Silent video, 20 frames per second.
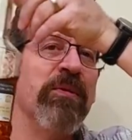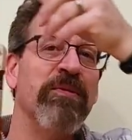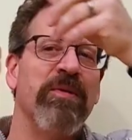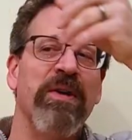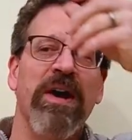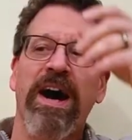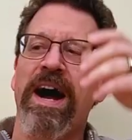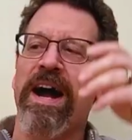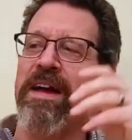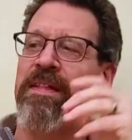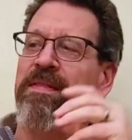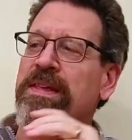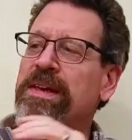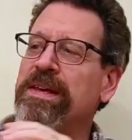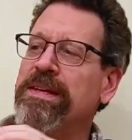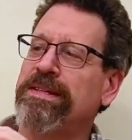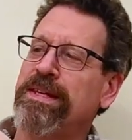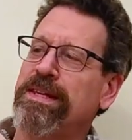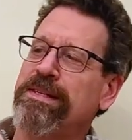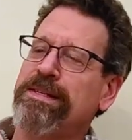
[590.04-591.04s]
Rye. And
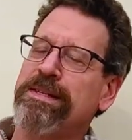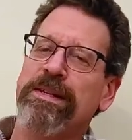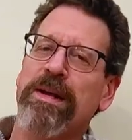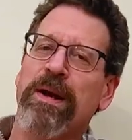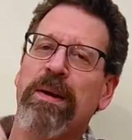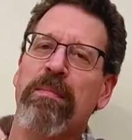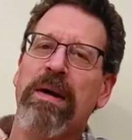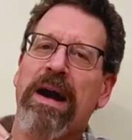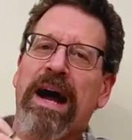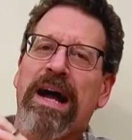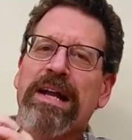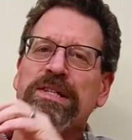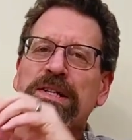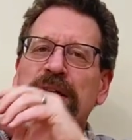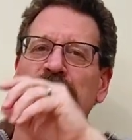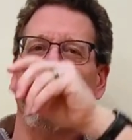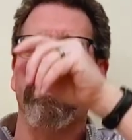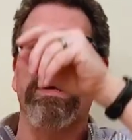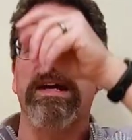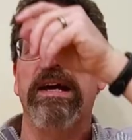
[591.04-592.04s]
this is their batch
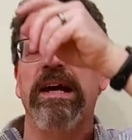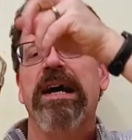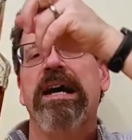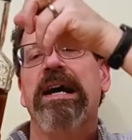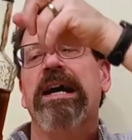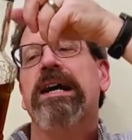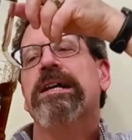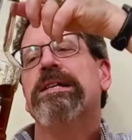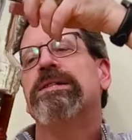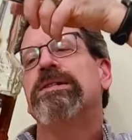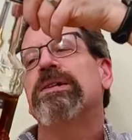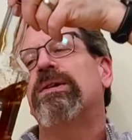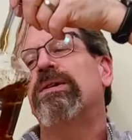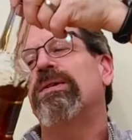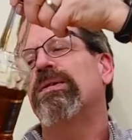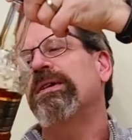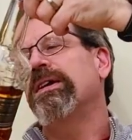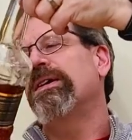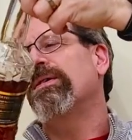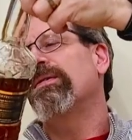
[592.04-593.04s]
3.
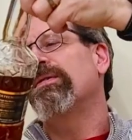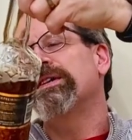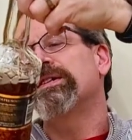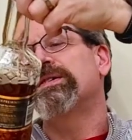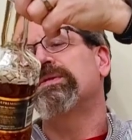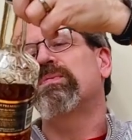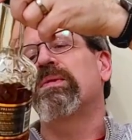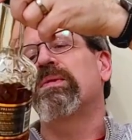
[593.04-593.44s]
So, you know, this